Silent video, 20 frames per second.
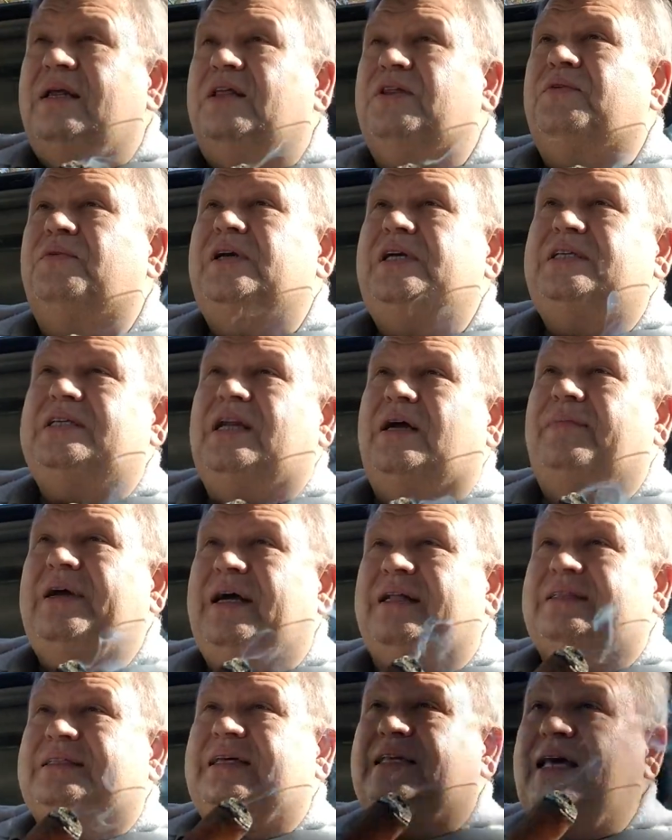the reason I'm
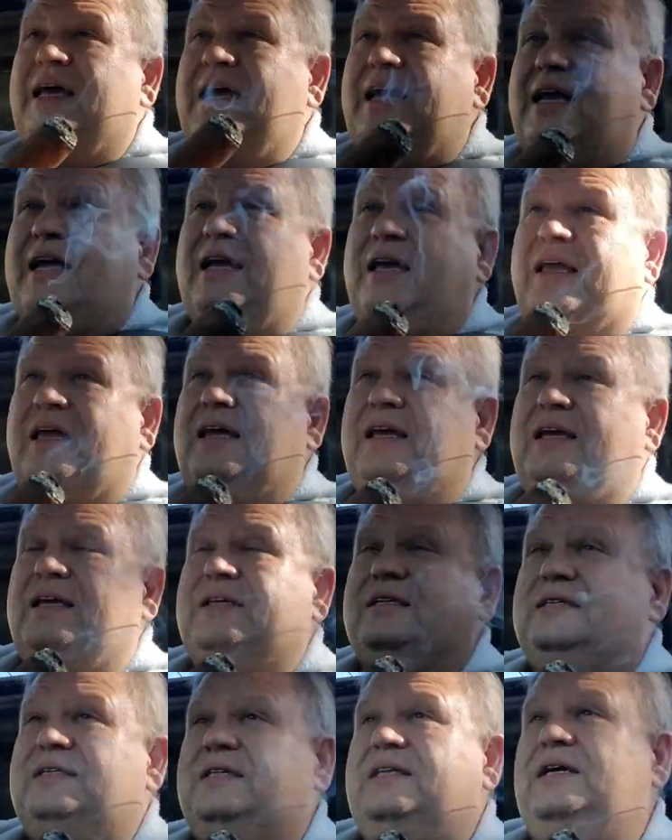out today
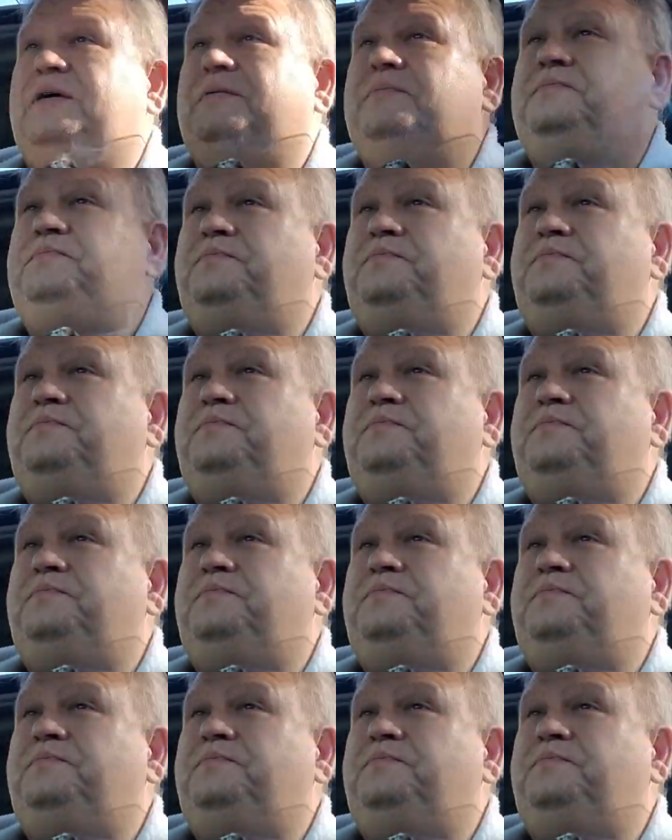is that